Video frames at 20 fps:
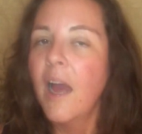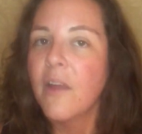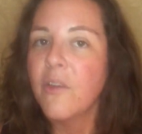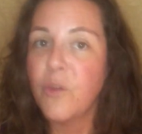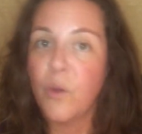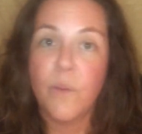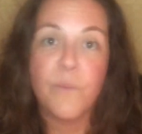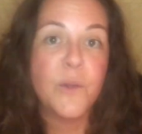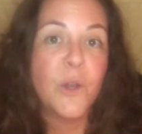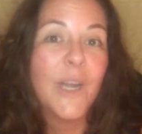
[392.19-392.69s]

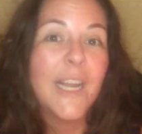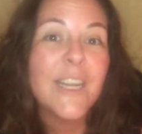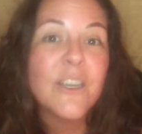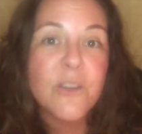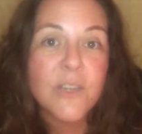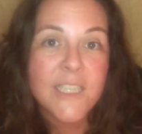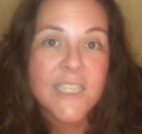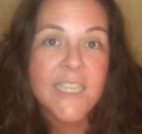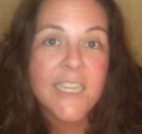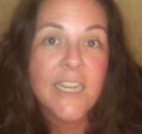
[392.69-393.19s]
So if you're
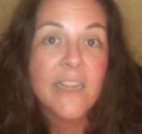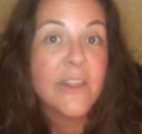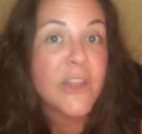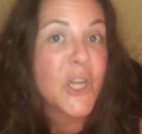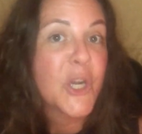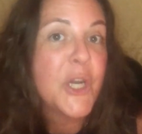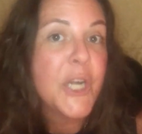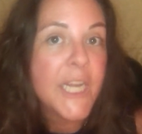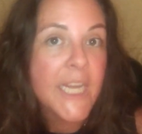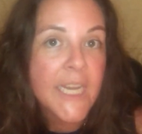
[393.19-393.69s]
interested in
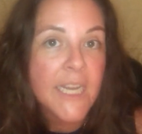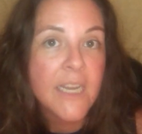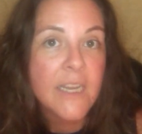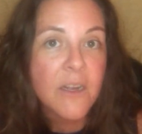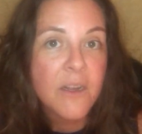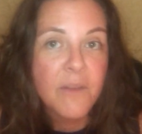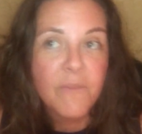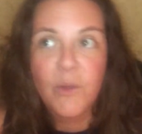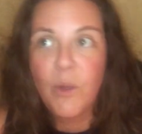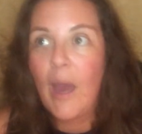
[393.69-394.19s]
learning,
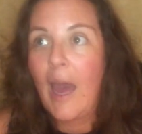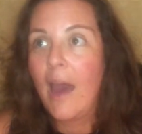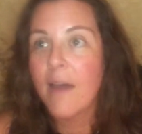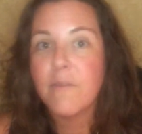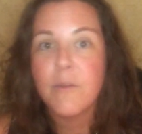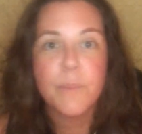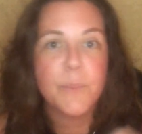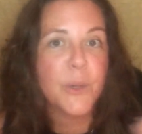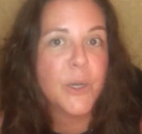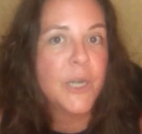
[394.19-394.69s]
if you
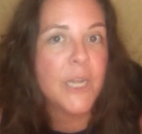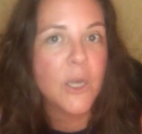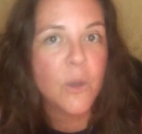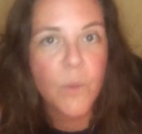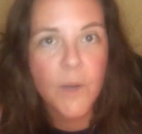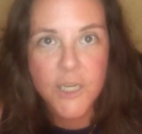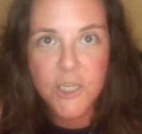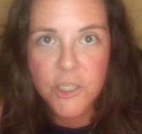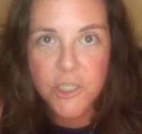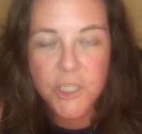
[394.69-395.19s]
have a burning
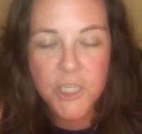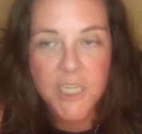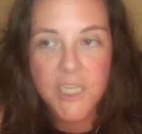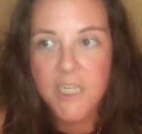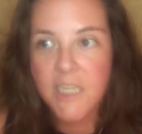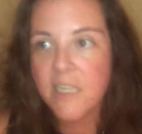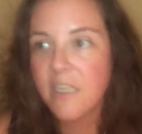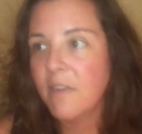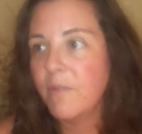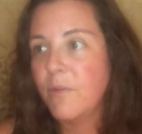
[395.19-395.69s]

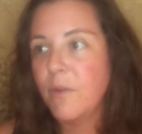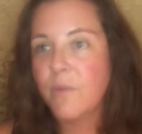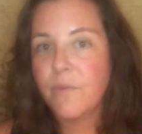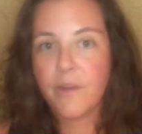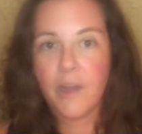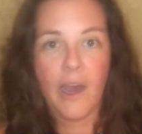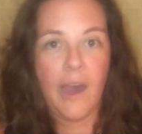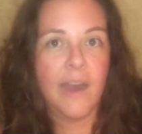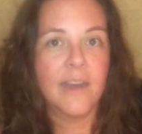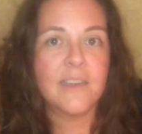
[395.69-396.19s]
question, if
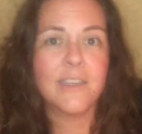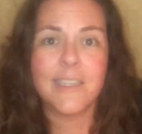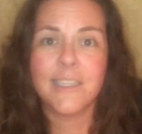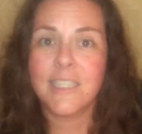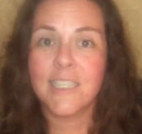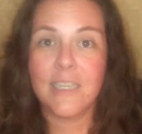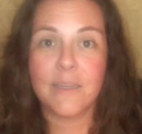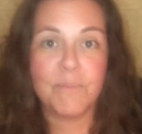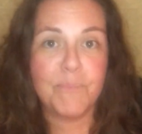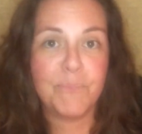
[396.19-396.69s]
you've got
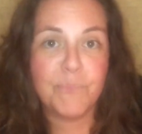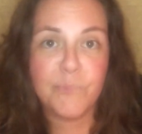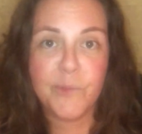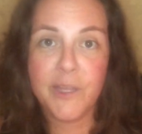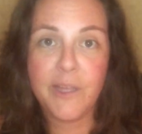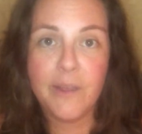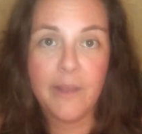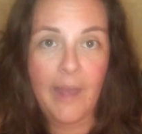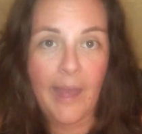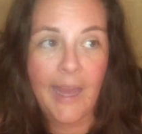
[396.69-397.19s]
just a,
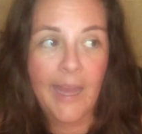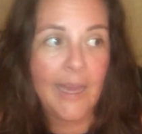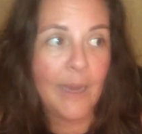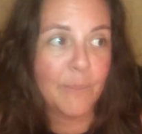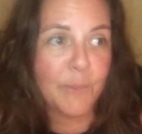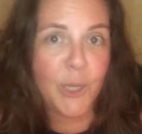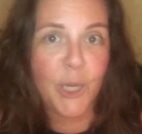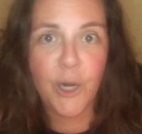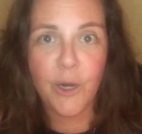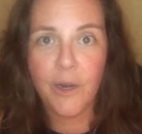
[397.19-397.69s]
hey,
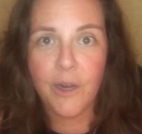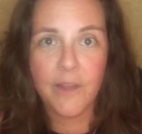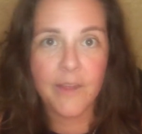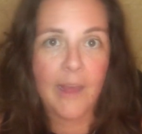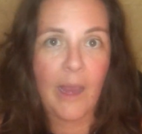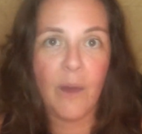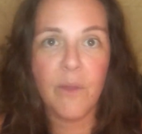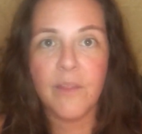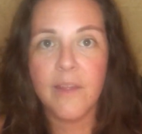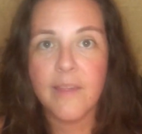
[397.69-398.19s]
I'm
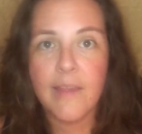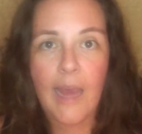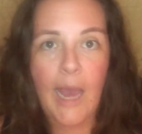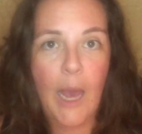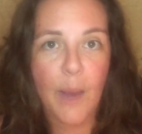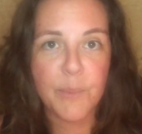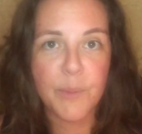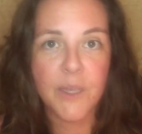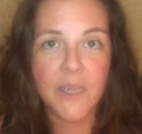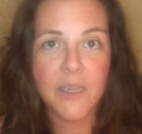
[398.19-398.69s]
curious how this
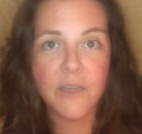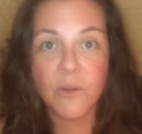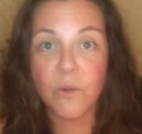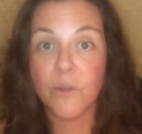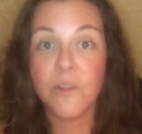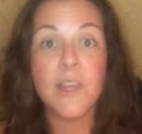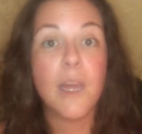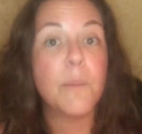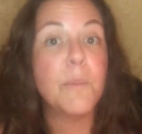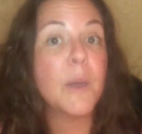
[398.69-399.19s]
happened,
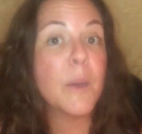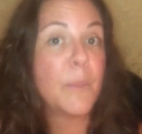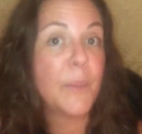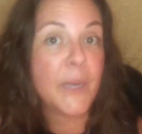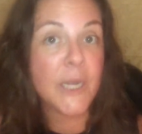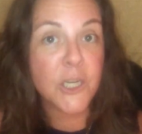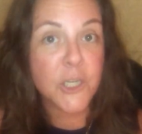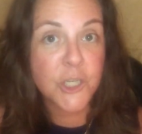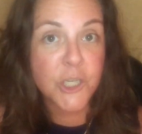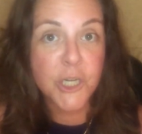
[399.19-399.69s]
or send me a
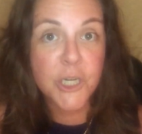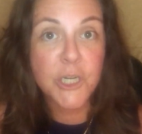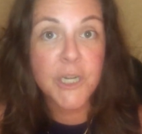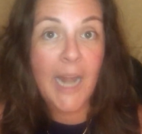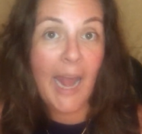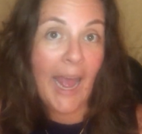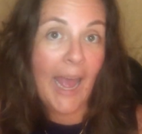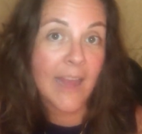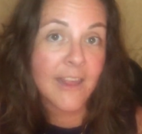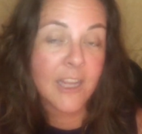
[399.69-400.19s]
picture
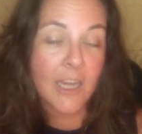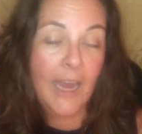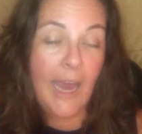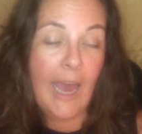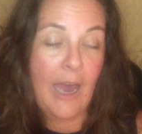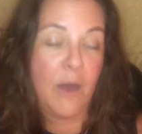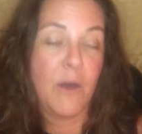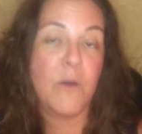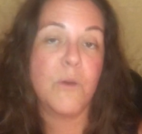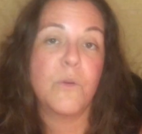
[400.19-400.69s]
and ask
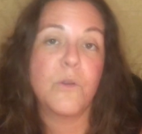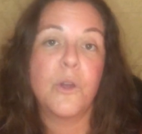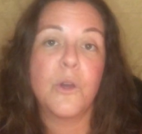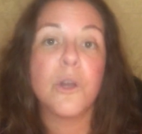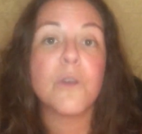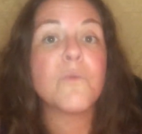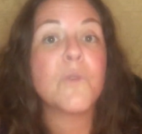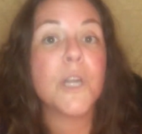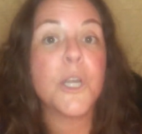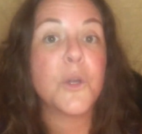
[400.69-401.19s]
how you
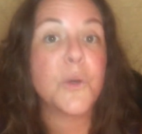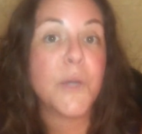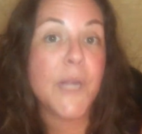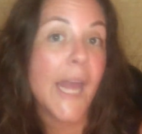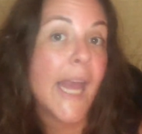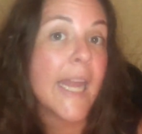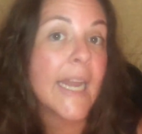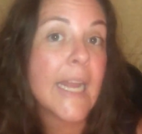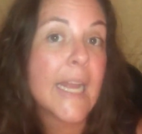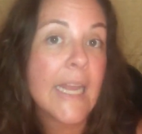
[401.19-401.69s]
can
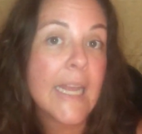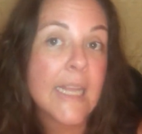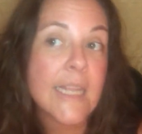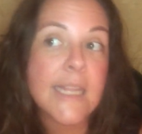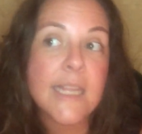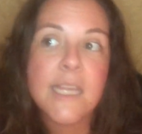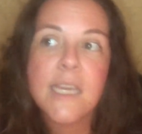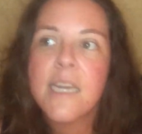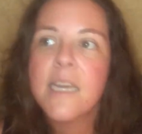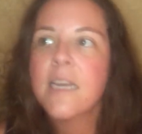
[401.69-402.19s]
recreate
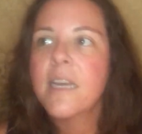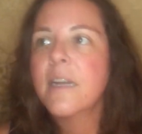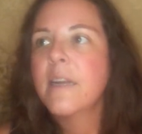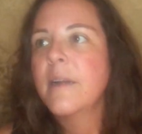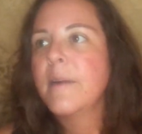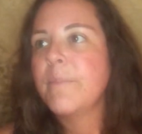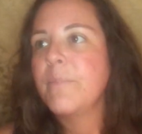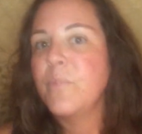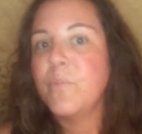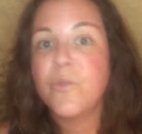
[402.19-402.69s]
it,
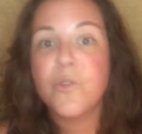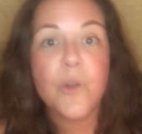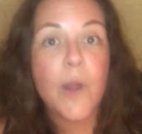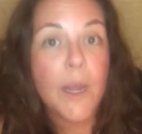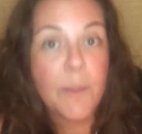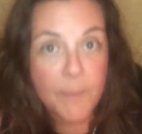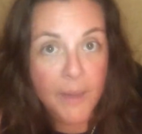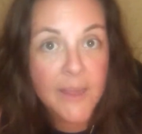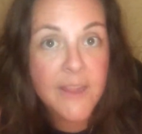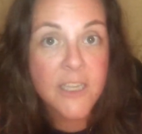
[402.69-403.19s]

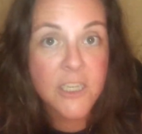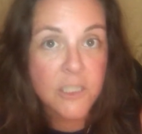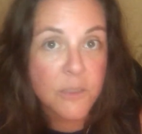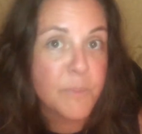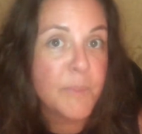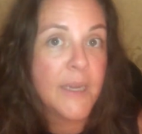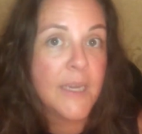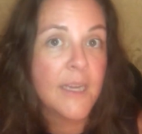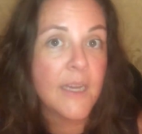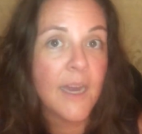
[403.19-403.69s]
direct
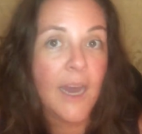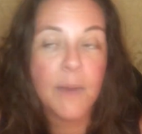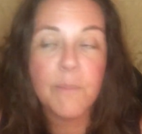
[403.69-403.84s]
message me.